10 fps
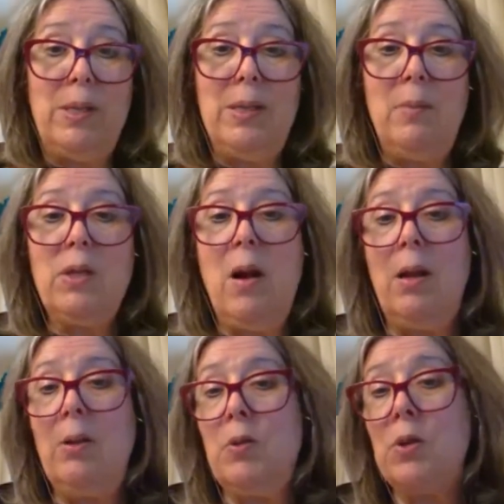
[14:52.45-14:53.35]
His name is
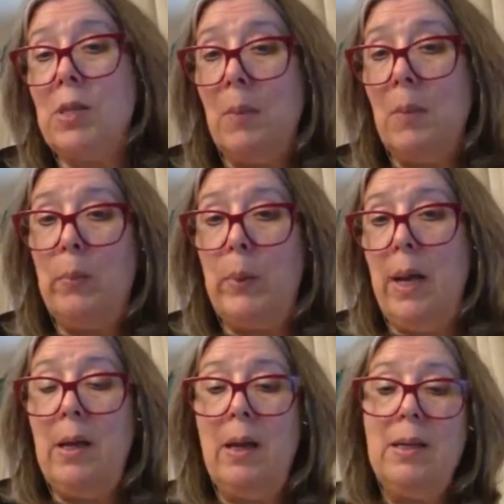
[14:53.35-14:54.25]
Carlo Giuseppe
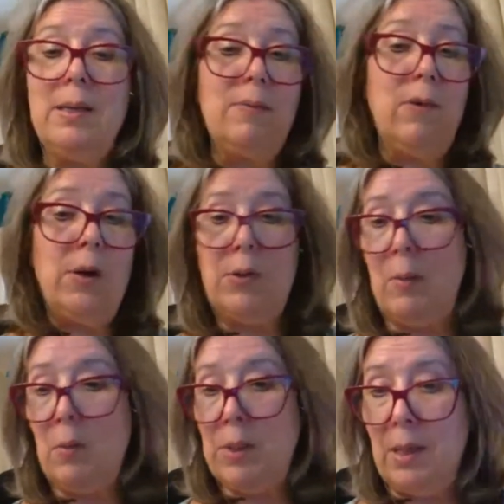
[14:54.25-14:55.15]
Brenna. His father's
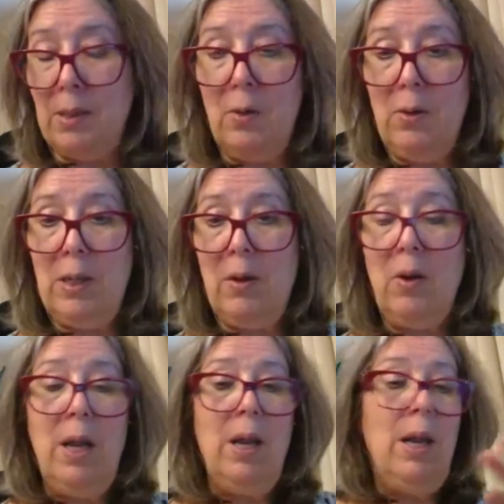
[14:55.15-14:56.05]
name was Antonio.